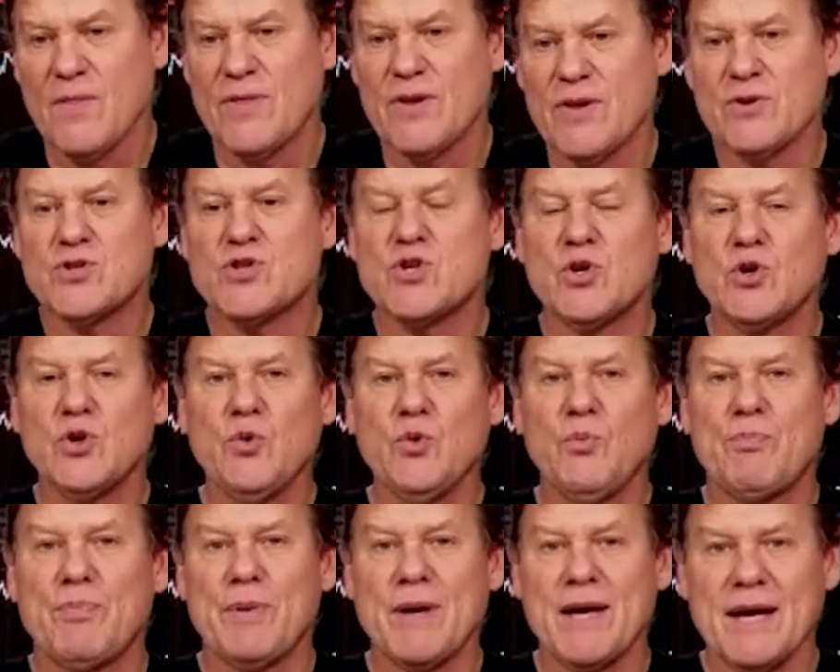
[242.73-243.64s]
there are
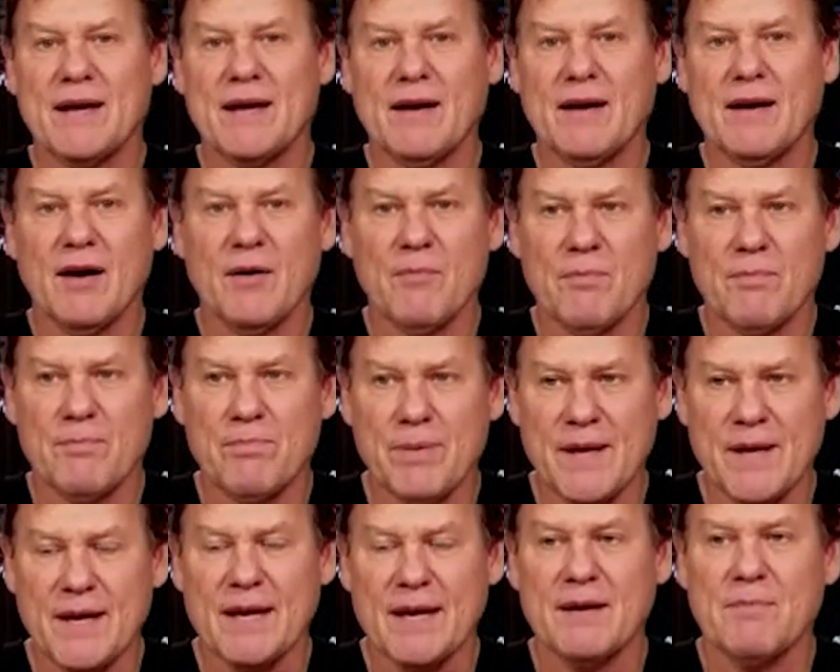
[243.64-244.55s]
two big,
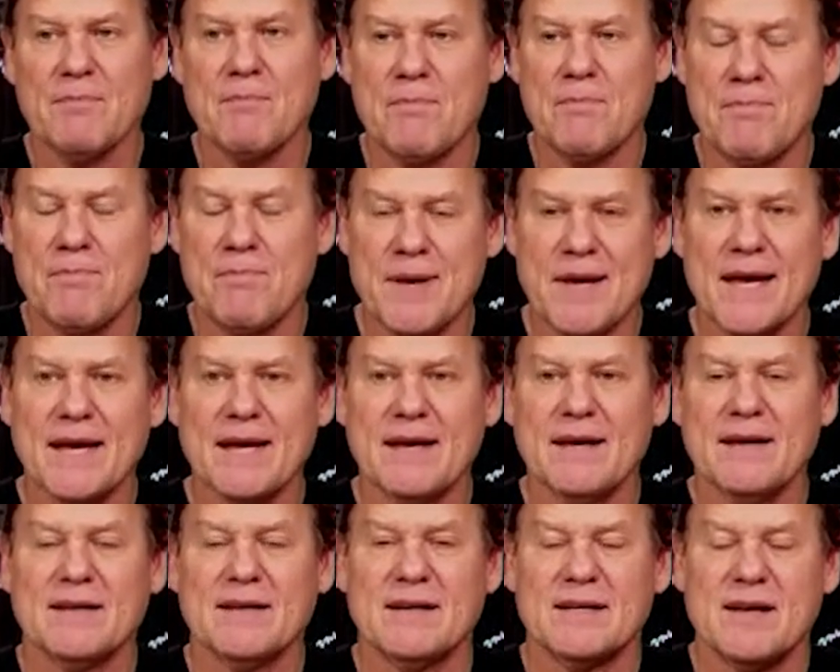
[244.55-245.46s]
big,
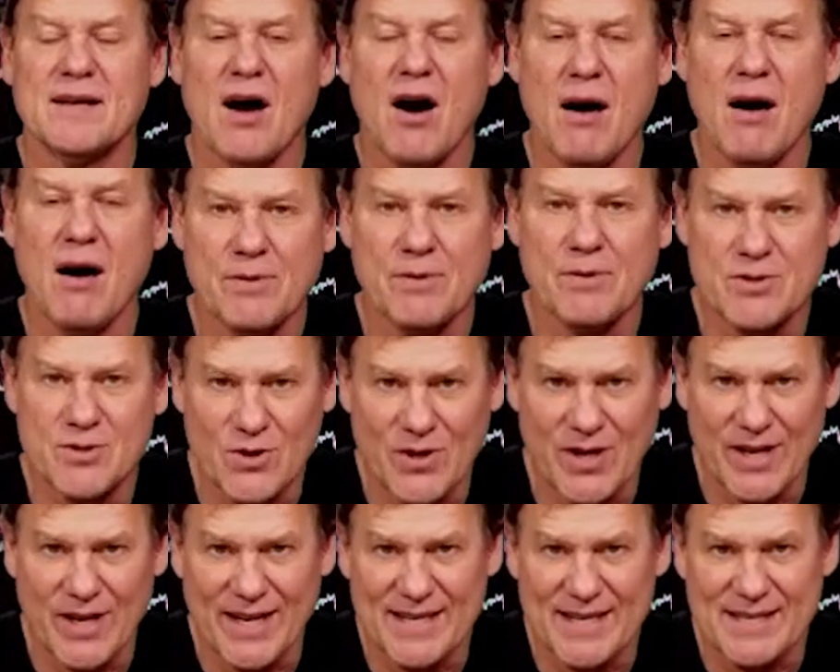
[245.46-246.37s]
big
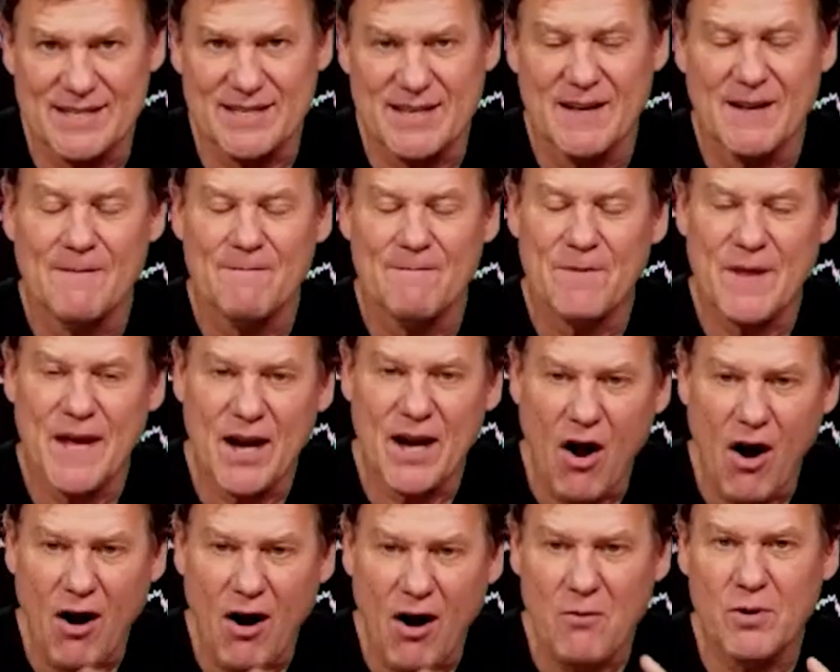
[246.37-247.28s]
opportunities that
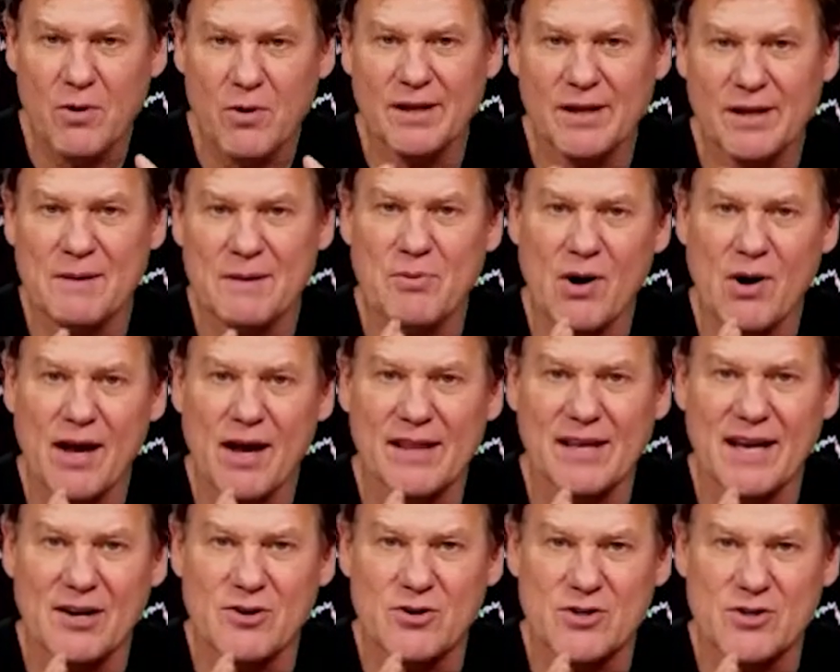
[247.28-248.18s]
aren't really
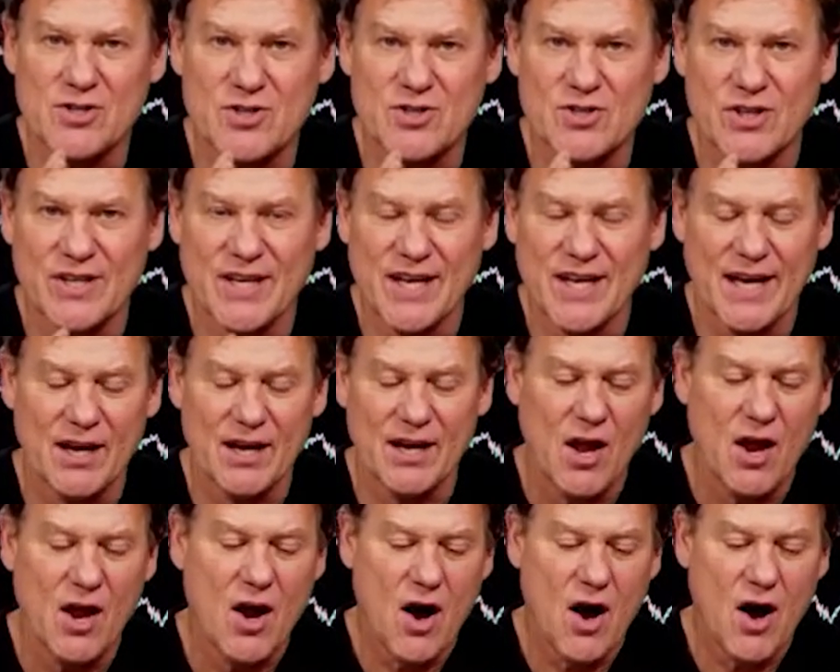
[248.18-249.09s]
broadly understood yet
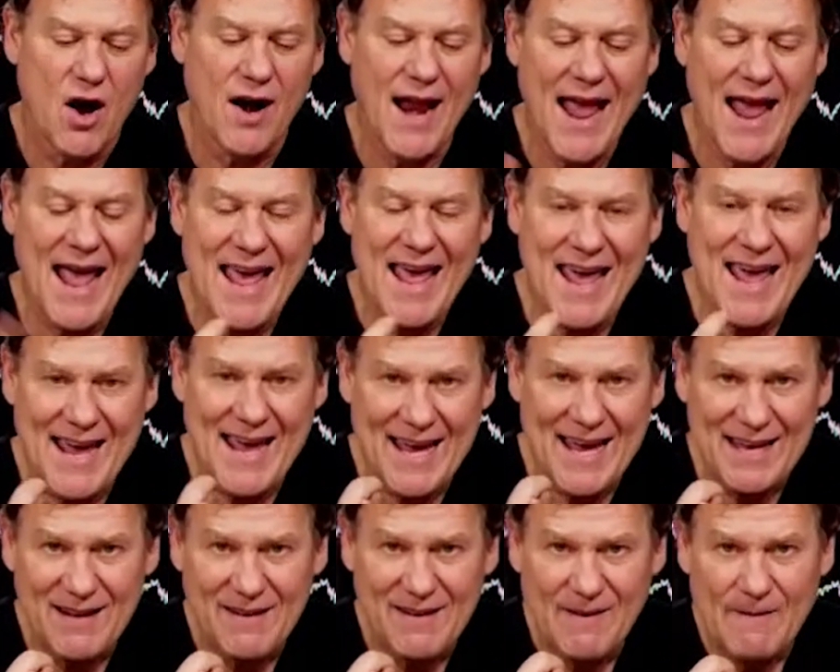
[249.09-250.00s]
are
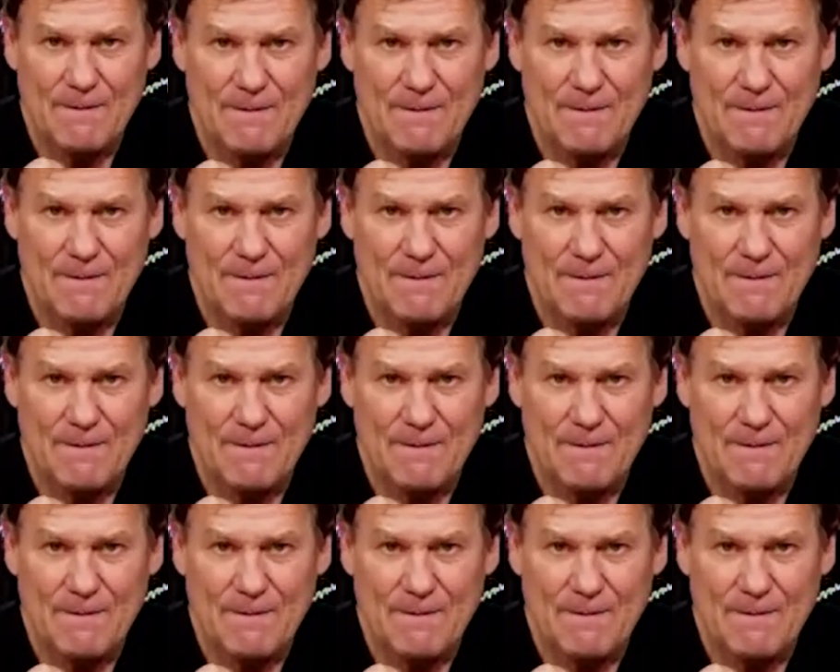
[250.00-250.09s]
A,